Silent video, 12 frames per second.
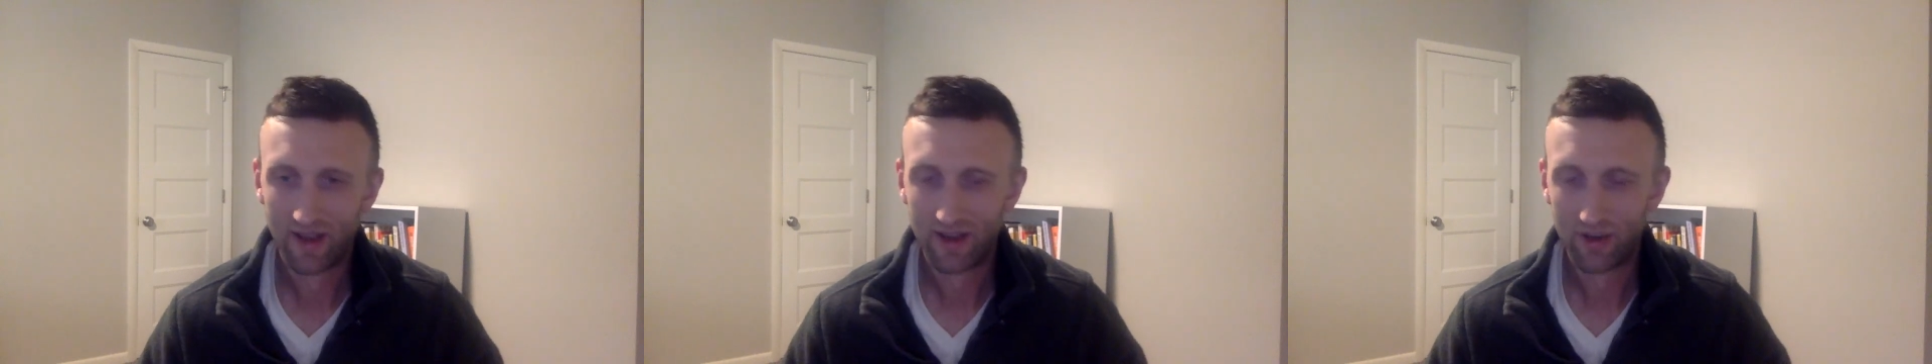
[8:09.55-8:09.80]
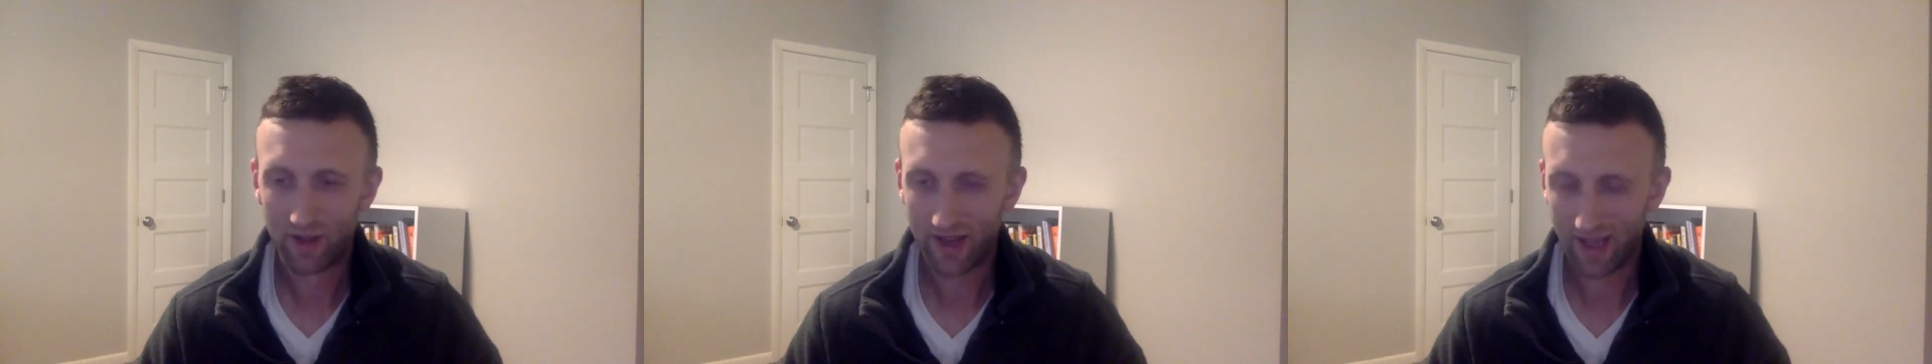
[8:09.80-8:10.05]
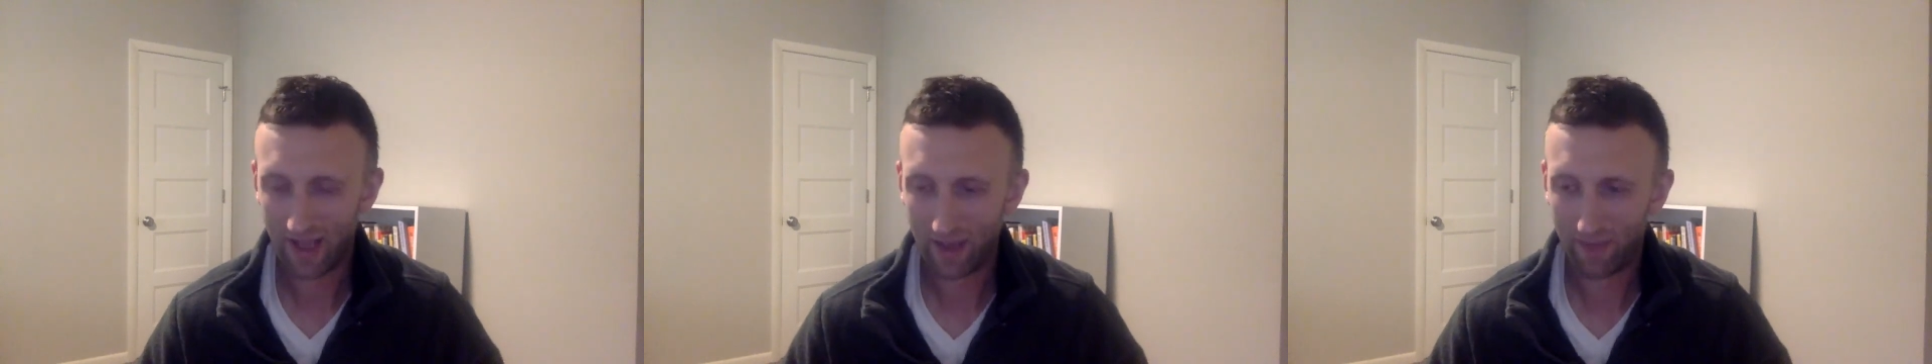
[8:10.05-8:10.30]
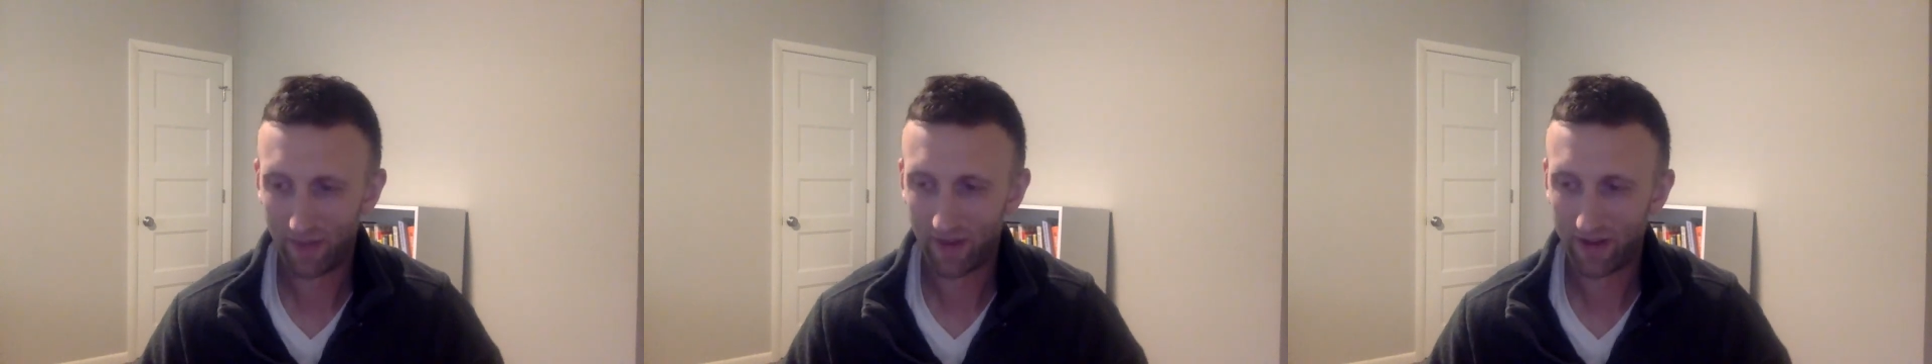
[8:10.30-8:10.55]
do like a
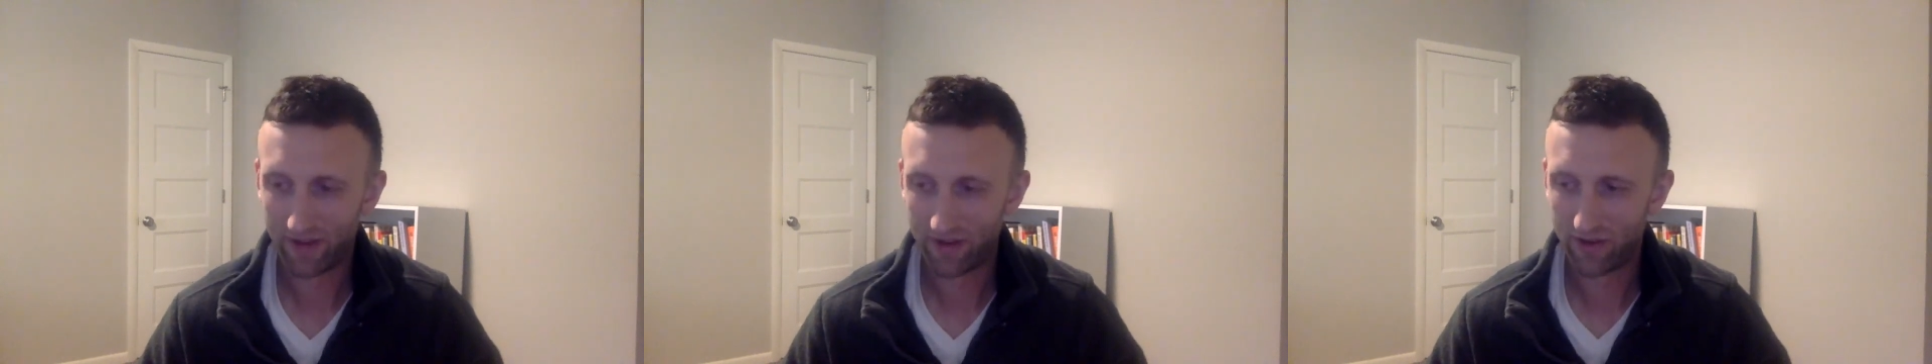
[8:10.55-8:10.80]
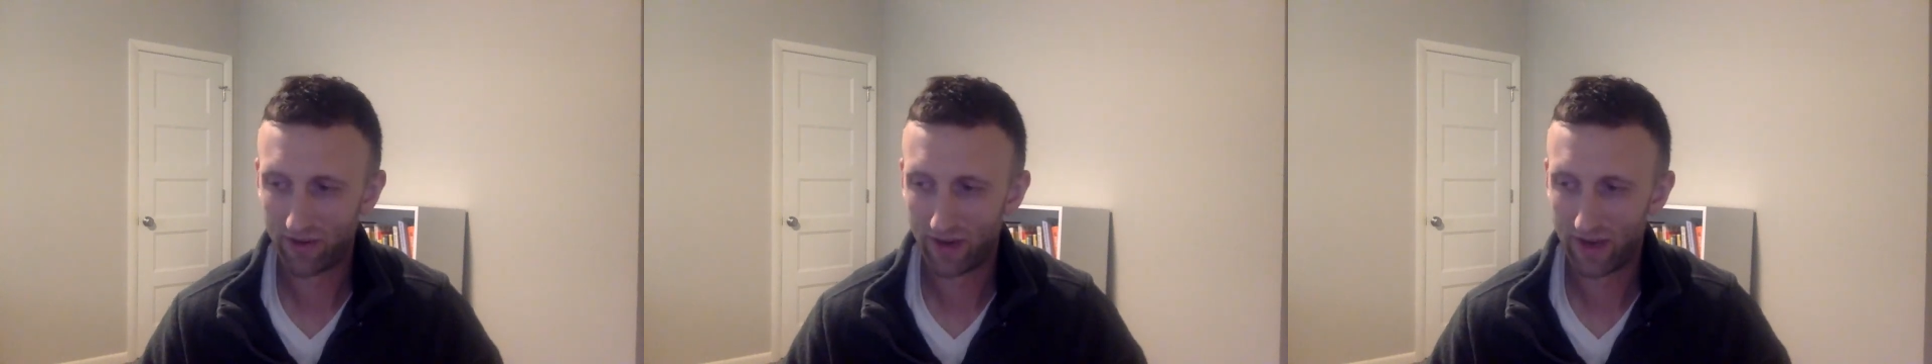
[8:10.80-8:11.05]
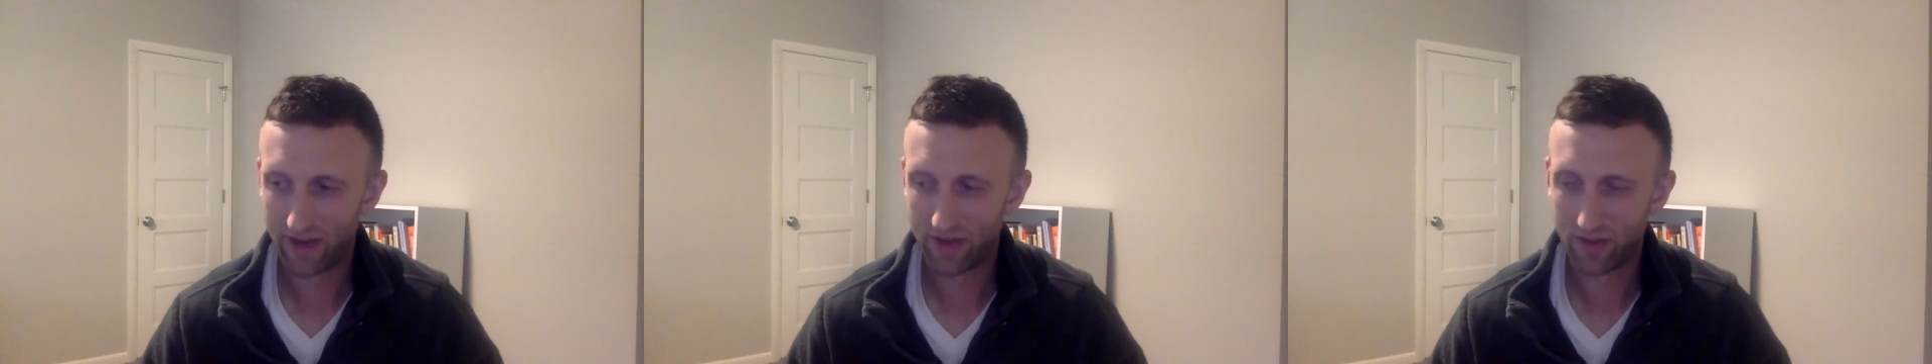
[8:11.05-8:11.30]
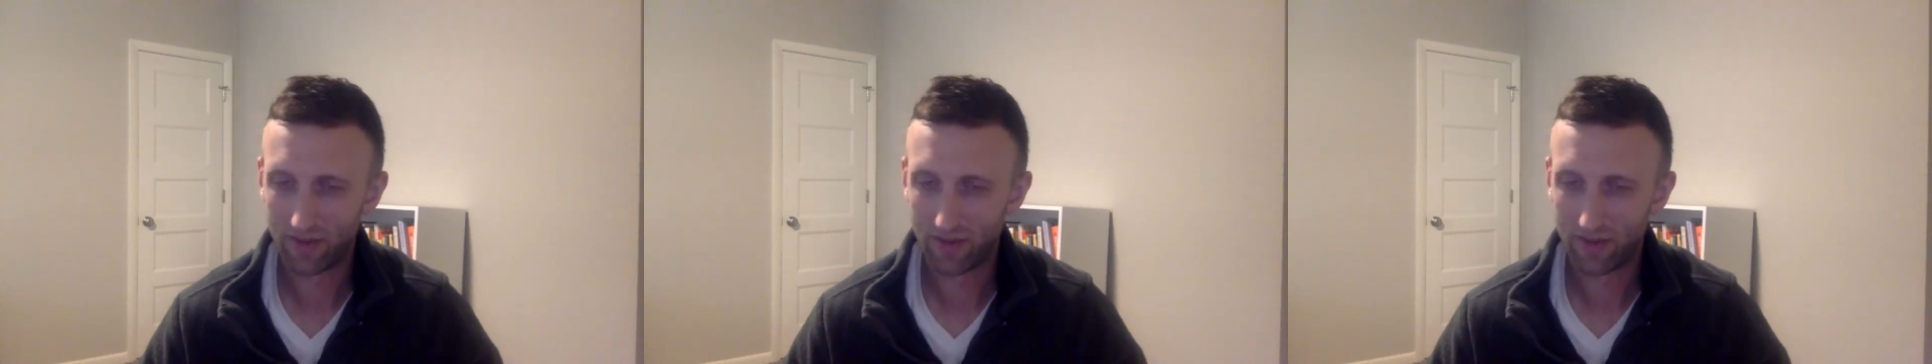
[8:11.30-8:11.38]
hip flexor stretch.